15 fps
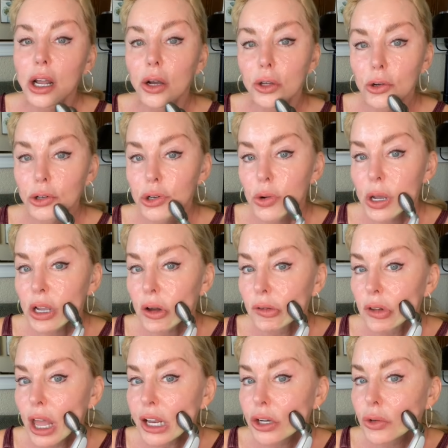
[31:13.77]
Now you're doing
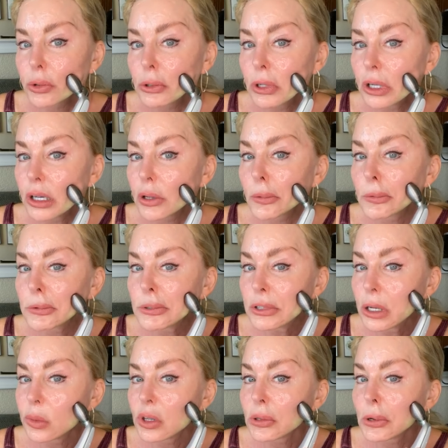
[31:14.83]
electric
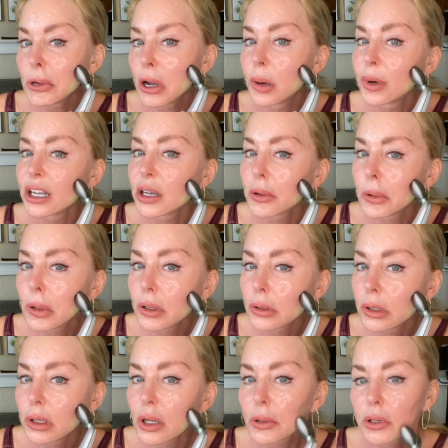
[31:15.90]
stimulate. Oh my God, I
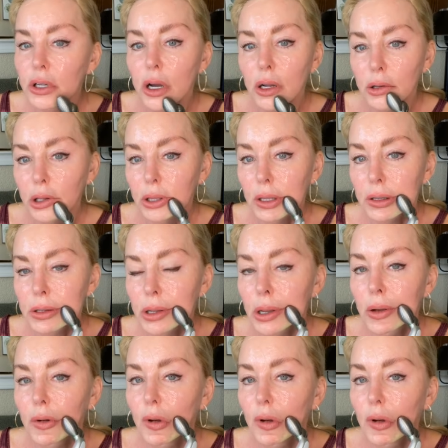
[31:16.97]
don't think I can talk like this.